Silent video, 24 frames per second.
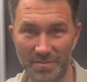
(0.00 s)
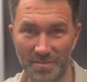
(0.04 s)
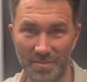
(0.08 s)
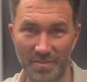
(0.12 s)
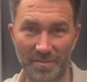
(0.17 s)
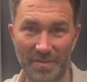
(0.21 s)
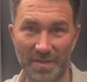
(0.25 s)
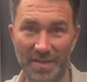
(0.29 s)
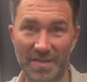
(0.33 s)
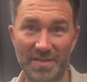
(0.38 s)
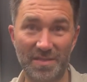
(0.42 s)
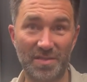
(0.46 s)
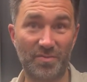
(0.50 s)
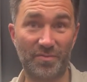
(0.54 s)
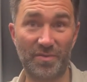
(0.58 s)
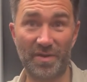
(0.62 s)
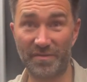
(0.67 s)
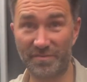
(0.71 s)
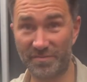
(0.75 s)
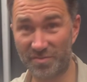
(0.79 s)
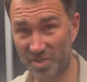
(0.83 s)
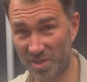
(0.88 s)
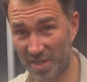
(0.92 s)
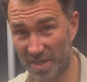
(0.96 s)
I think it's a
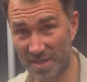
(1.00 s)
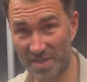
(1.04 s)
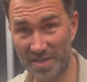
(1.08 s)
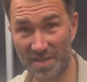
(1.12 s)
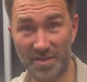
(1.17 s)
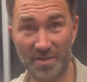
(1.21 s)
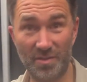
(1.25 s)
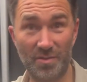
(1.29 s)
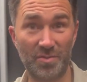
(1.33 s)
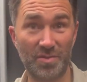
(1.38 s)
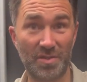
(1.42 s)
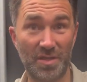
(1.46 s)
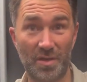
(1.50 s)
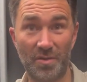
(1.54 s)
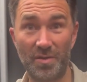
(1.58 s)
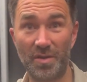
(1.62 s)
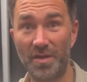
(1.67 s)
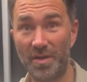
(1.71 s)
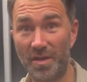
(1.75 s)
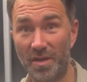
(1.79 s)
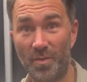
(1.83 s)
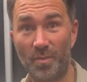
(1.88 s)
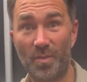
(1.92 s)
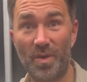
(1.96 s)
rev share deal, so
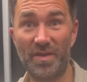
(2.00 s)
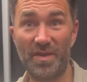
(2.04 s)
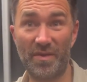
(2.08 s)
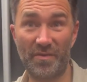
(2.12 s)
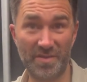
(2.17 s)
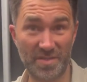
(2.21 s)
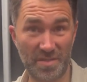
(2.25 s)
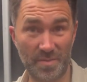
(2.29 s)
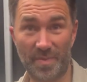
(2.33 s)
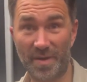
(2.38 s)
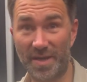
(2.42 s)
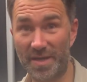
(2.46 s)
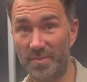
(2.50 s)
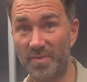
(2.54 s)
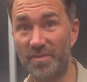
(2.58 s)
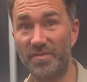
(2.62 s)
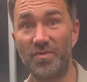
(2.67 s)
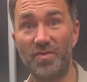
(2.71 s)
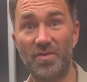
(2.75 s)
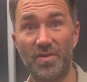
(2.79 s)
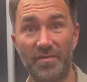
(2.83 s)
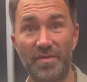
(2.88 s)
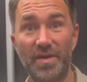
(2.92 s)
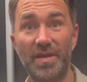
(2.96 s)
when there is a
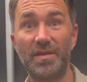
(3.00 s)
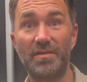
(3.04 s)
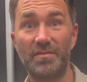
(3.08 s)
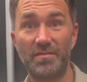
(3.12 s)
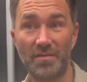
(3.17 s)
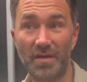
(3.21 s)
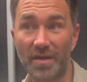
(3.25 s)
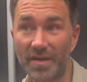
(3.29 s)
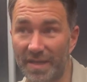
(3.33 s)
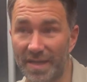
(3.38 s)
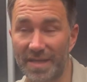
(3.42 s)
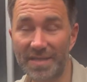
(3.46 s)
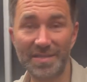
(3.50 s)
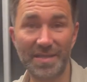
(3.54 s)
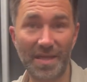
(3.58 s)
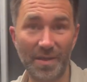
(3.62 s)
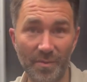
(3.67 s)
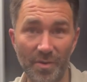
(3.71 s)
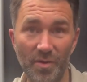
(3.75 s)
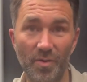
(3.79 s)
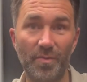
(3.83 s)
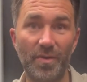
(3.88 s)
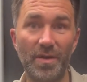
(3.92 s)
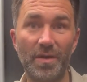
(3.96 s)
pay-per-view event, I guess they
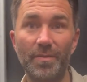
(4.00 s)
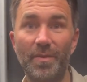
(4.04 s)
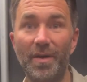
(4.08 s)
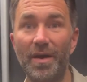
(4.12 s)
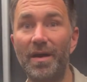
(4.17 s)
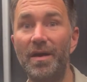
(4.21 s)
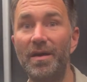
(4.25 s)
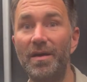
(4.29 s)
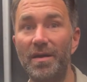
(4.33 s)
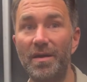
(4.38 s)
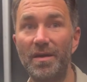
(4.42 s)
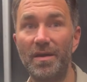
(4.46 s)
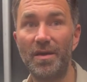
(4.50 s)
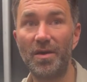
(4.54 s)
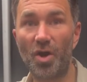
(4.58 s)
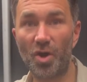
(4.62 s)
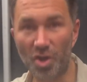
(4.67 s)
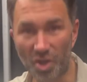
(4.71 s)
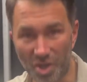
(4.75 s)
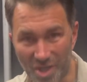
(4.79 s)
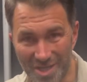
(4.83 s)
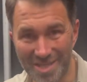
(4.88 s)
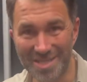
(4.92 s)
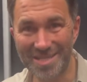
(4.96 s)
will be, but on
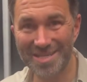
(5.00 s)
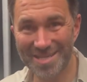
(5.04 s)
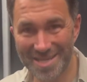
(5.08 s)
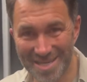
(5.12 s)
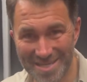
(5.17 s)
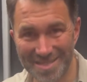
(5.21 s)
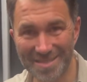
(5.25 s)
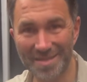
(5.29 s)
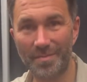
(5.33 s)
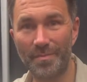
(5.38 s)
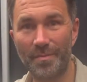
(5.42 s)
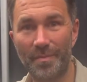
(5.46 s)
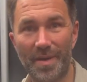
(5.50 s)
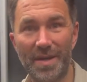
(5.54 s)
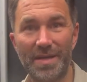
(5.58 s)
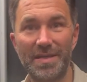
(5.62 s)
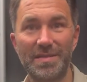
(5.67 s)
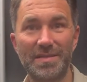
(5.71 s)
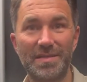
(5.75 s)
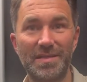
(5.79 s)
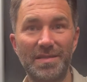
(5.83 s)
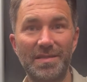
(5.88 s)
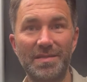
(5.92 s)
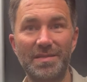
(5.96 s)
a consistent
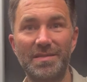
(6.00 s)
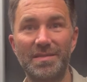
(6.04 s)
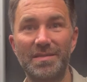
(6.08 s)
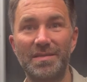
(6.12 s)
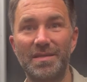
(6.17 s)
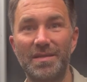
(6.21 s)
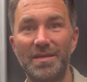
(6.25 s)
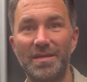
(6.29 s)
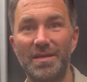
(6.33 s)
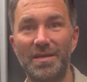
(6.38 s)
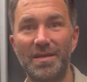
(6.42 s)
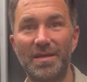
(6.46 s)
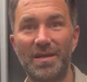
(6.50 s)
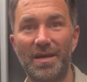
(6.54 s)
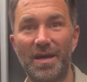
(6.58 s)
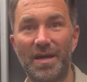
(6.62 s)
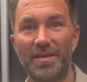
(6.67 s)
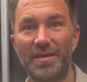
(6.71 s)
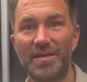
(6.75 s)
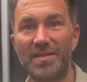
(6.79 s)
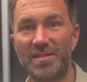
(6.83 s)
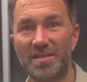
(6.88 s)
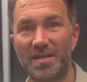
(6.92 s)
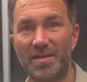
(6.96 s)
basis, I
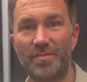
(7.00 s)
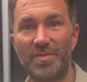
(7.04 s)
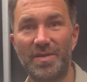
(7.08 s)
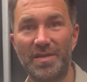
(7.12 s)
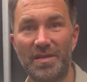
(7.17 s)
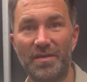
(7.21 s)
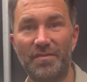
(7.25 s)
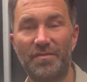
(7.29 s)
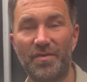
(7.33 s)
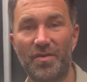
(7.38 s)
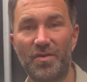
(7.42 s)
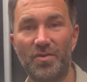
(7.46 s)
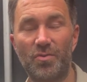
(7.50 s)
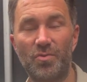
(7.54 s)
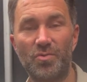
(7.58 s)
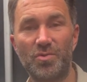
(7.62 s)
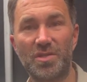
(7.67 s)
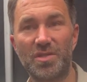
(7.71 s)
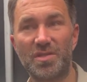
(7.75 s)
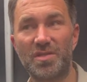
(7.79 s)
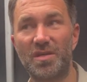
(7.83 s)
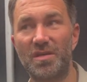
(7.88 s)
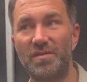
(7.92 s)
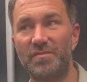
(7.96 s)
think it's going to be difficult
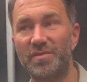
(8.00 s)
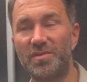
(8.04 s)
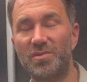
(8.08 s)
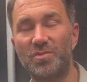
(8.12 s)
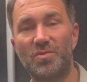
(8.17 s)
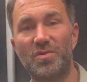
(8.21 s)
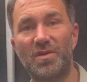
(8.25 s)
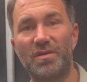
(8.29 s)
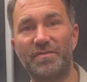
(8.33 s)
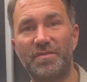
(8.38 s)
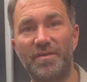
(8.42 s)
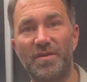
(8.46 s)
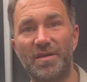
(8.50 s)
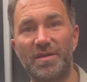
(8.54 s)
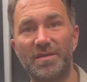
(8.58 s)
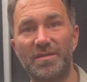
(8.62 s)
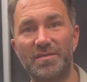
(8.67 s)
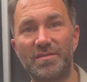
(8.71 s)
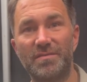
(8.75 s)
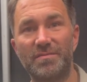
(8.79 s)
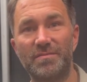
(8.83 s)
to service all their fighters.